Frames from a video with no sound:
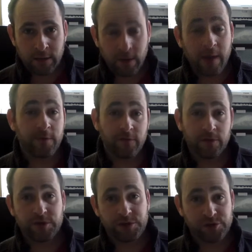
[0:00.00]
right
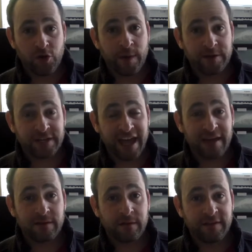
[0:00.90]
before the Jews are about to
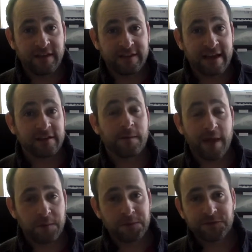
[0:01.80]
get the Ten
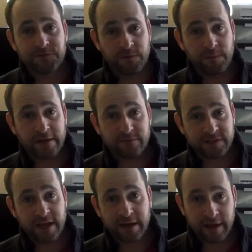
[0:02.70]
Commandments from Mount
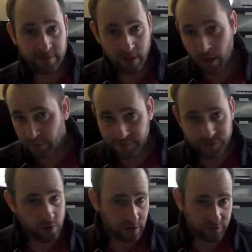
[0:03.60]
Sinai and all the
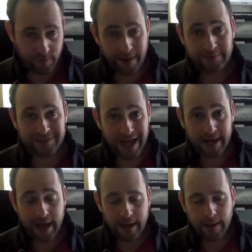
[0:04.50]
Torah from Mount
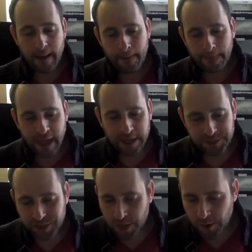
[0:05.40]
Sinai. And
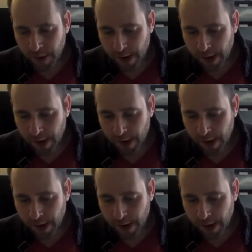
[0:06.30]
so